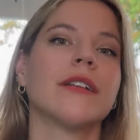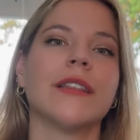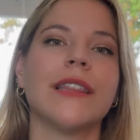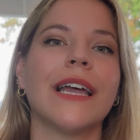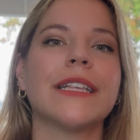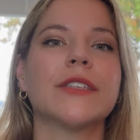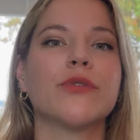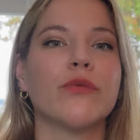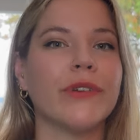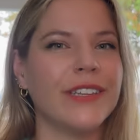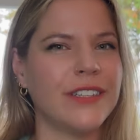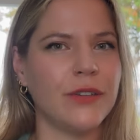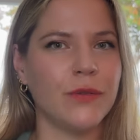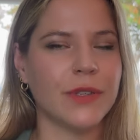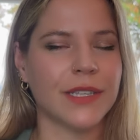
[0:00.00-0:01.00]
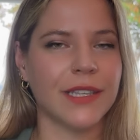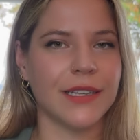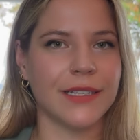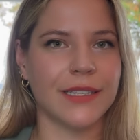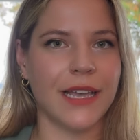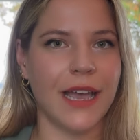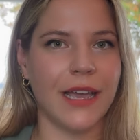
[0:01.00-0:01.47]
let's reduce the
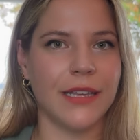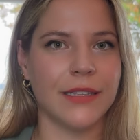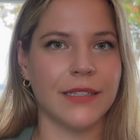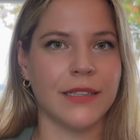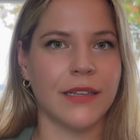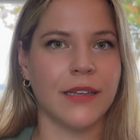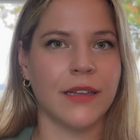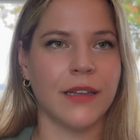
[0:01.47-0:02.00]
size.